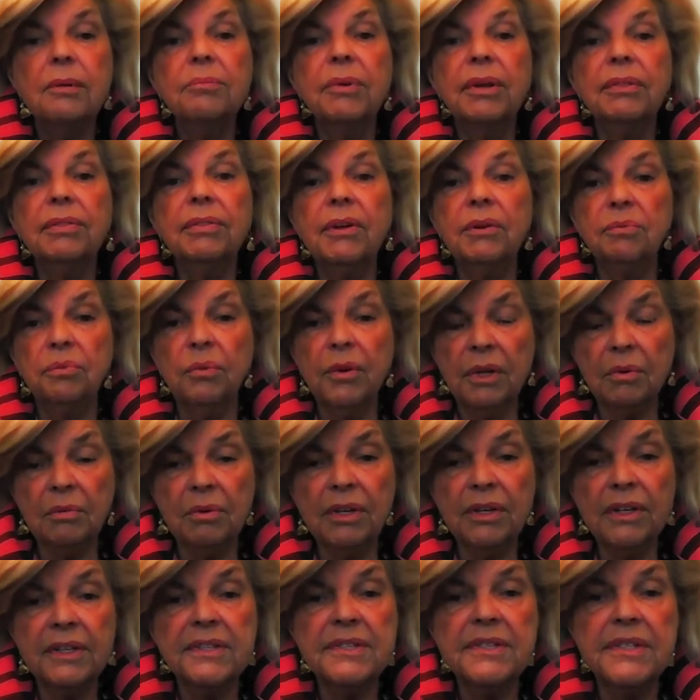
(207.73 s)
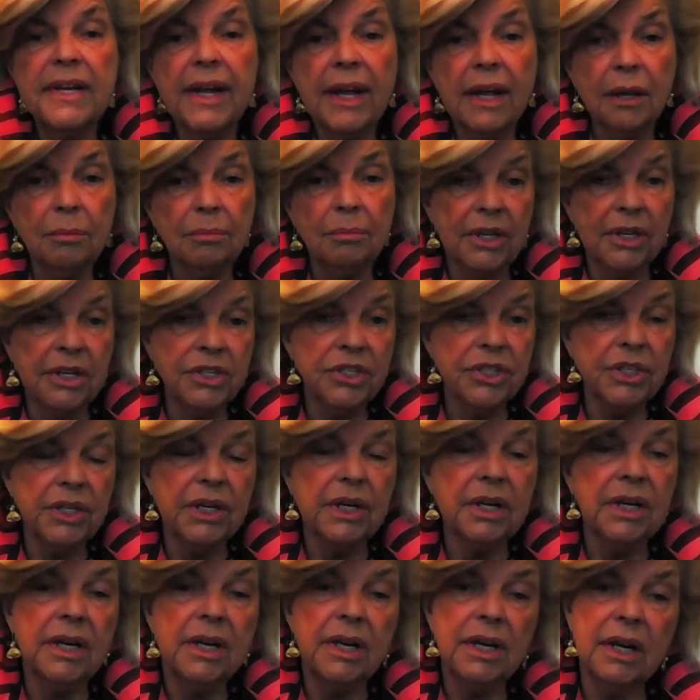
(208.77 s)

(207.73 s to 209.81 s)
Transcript: but that we would establish